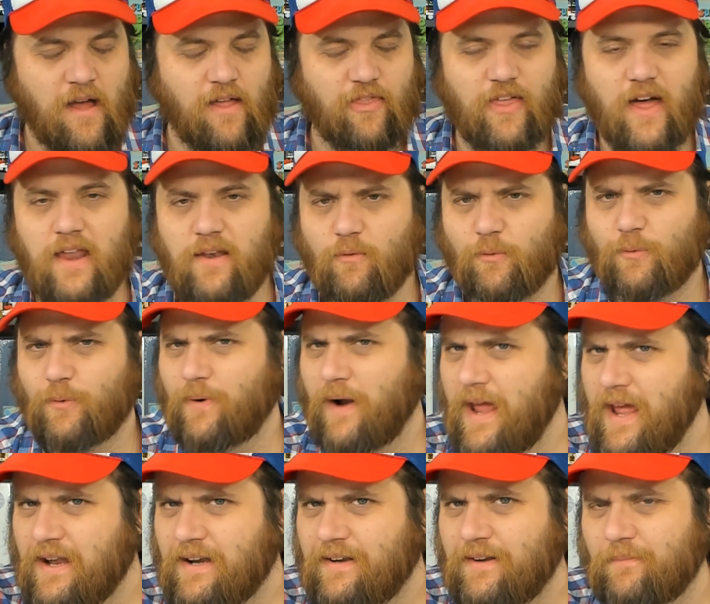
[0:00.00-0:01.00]
Then
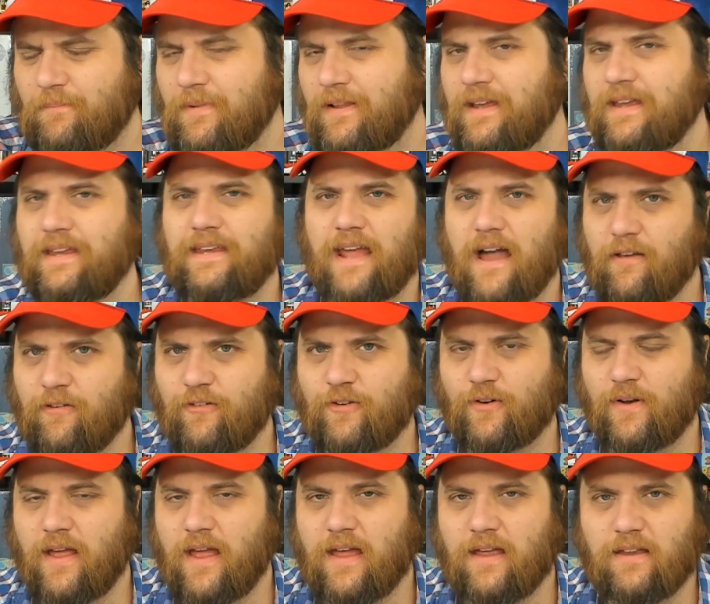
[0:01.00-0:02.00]
randomly
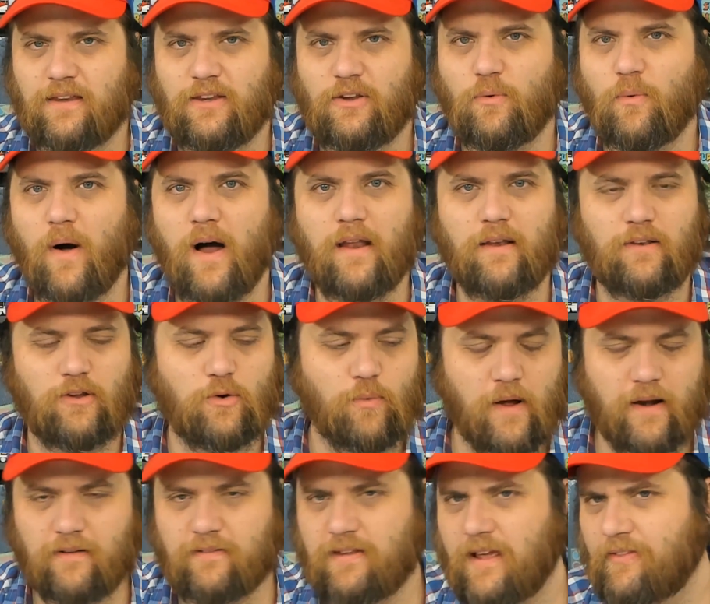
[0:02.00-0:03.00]
yesterday, you want you
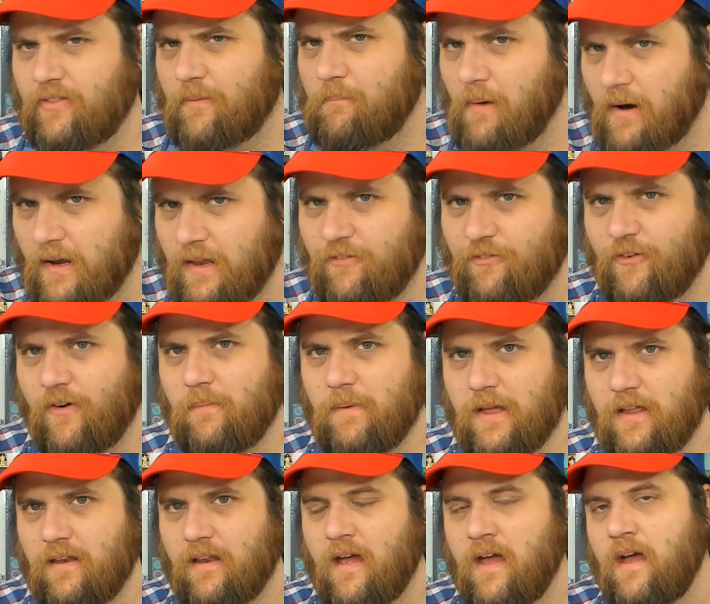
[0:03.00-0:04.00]
want to take the money from
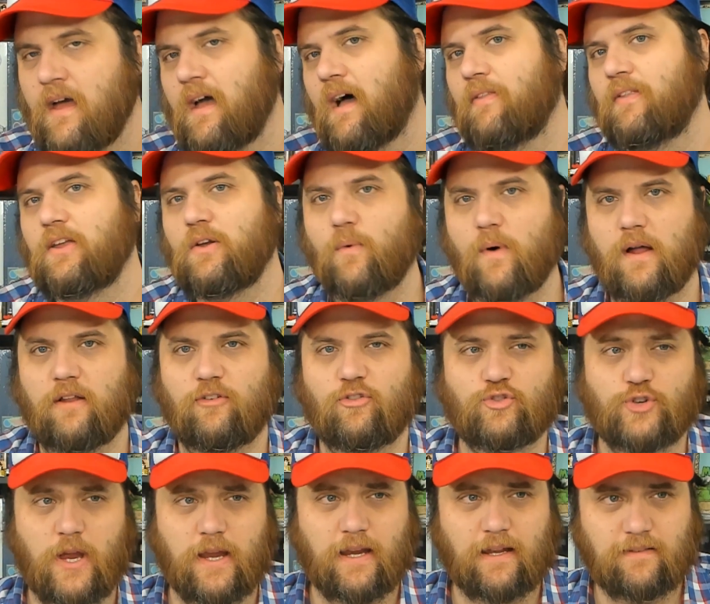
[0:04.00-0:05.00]
it, and then you want to
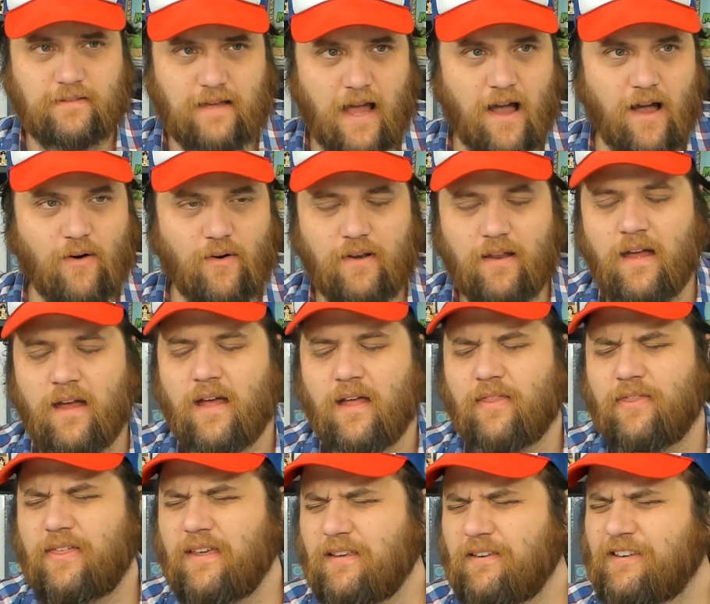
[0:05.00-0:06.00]
strike it down?
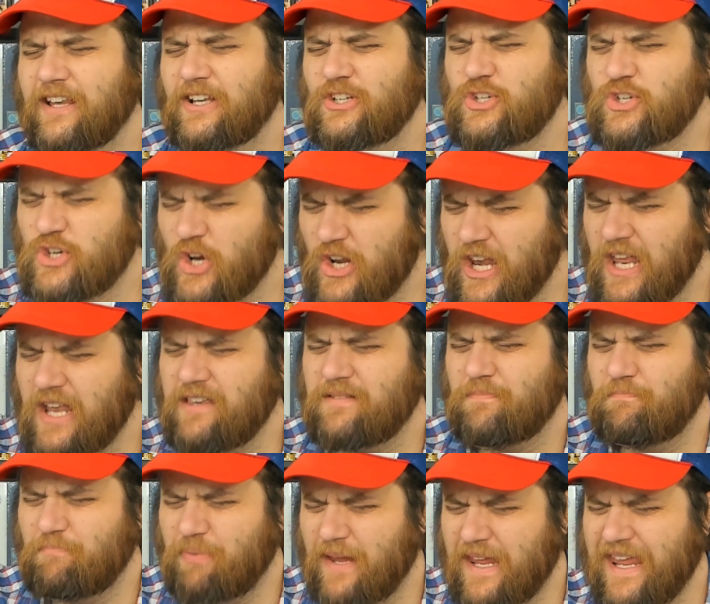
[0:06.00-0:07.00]
This
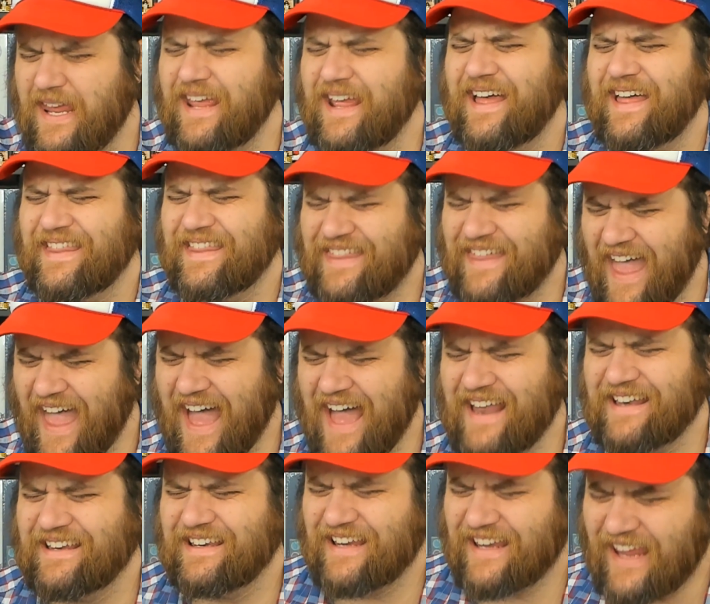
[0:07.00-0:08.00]
shouldn't be
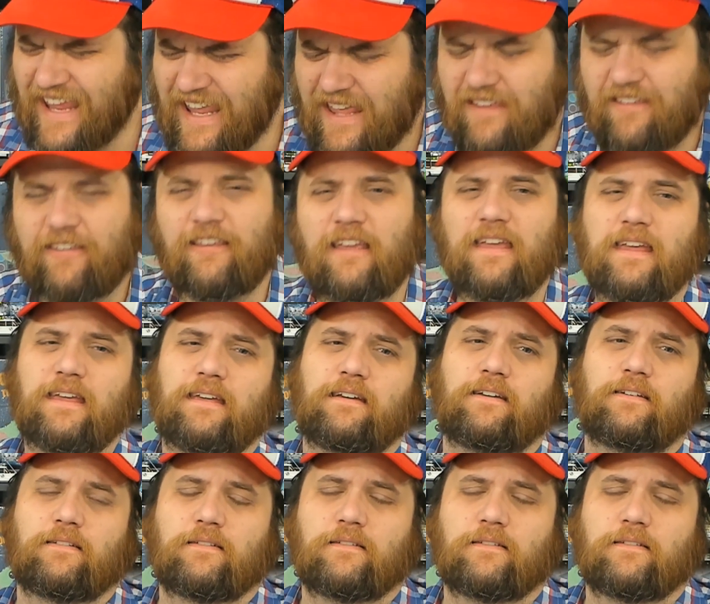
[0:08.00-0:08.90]
that easy.